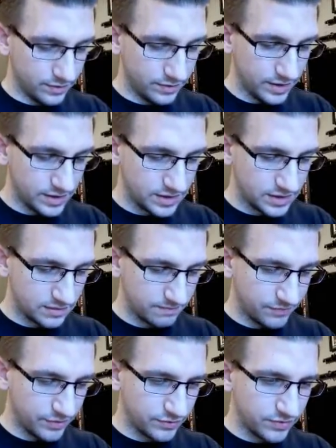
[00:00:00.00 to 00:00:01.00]
That's
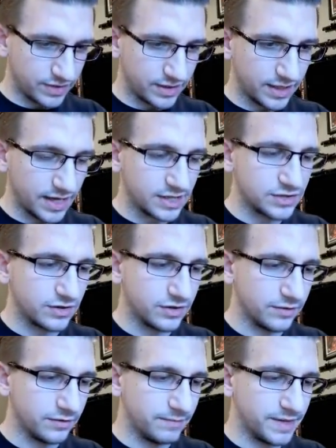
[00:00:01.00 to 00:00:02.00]
those are I think actually
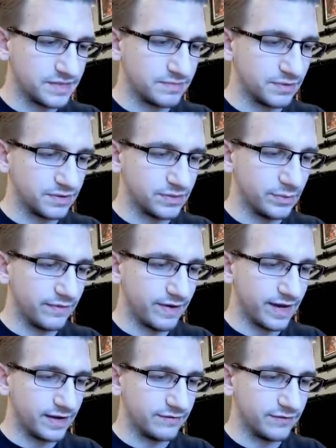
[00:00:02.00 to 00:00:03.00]
are the best pulls we've
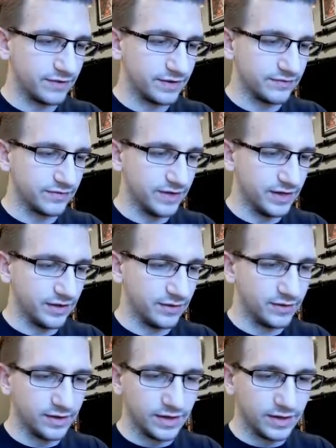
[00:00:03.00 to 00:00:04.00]
had for this video.